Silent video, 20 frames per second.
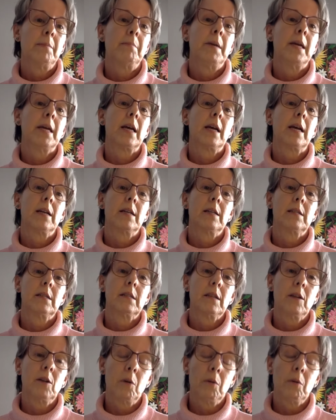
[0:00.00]

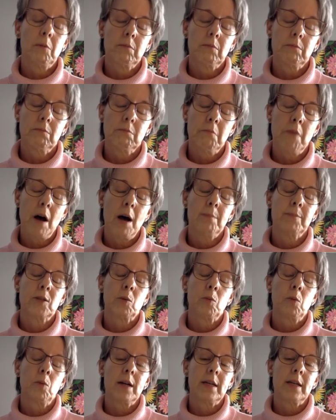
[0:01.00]
because you know
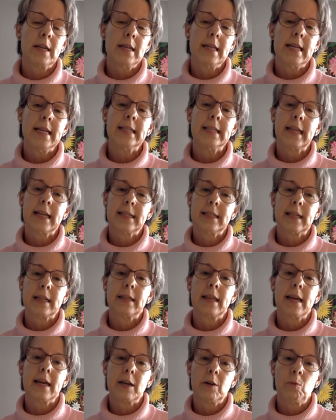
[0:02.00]
moms are wanting these things
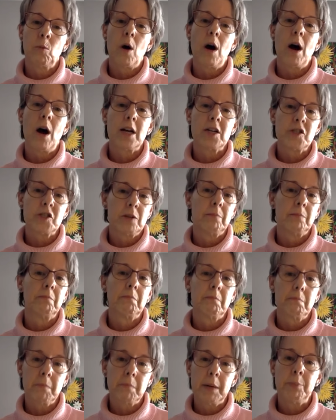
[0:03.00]
that they can wash
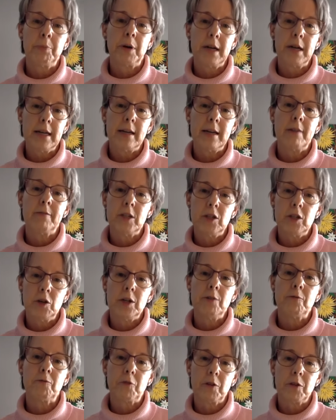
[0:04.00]
and be pretty heavy
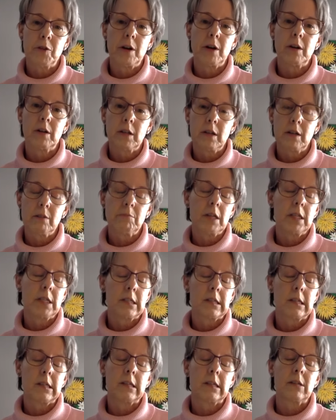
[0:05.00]
duty for their little
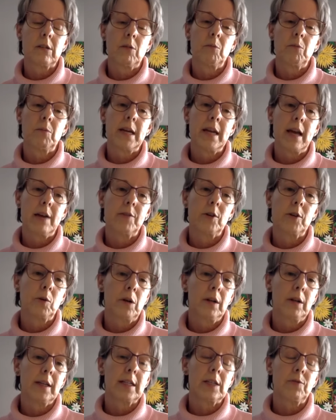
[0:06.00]
ones and so we have
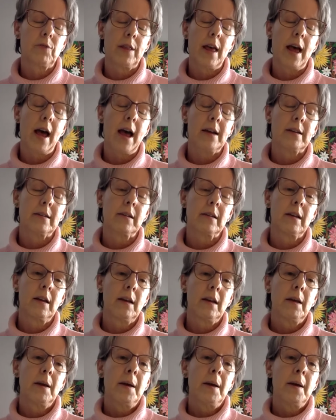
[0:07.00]
acrylics for that
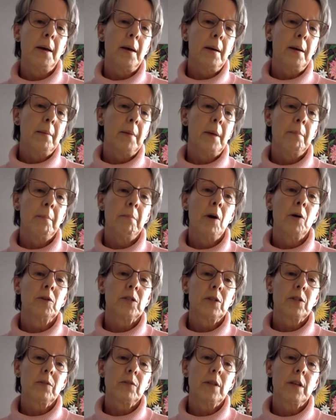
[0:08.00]
but
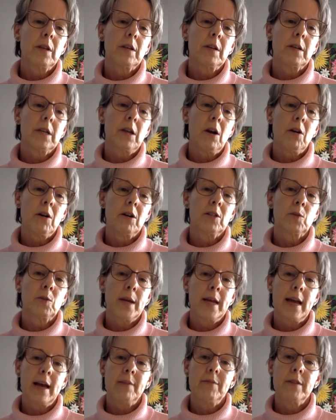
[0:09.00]
most of the yarns
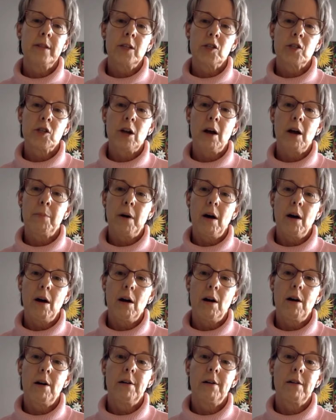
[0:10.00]
we have in the shop
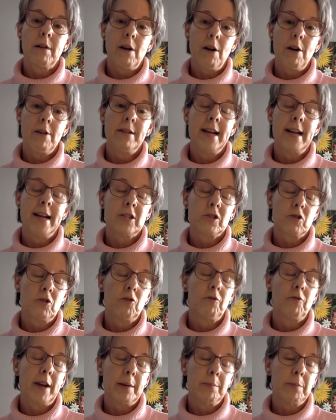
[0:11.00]
are, are
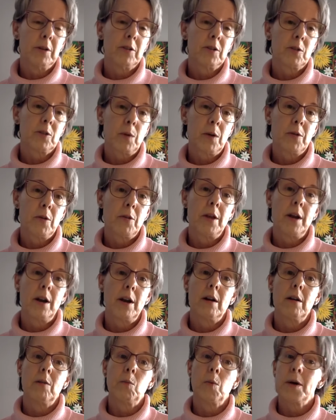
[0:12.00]
natural fibers, whether
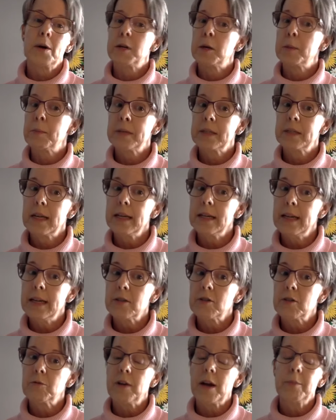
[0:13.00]
they're 100%
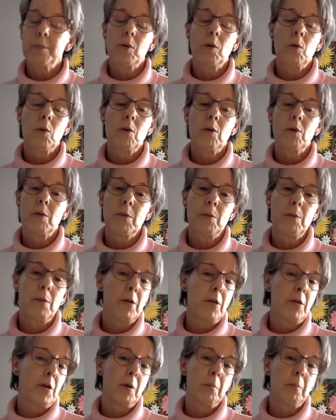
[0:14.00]
natural fiber or
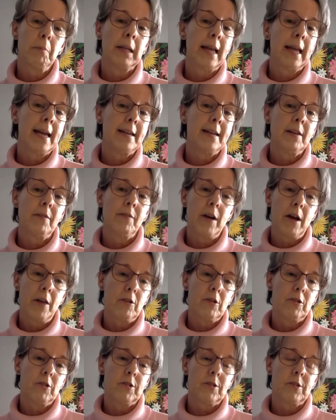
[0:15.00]
whether they're a blend of
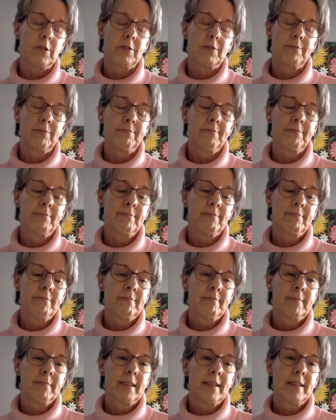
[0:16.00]
others.
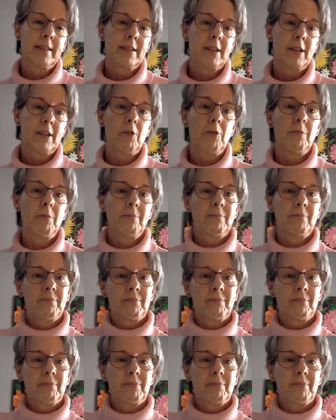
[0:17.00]
So,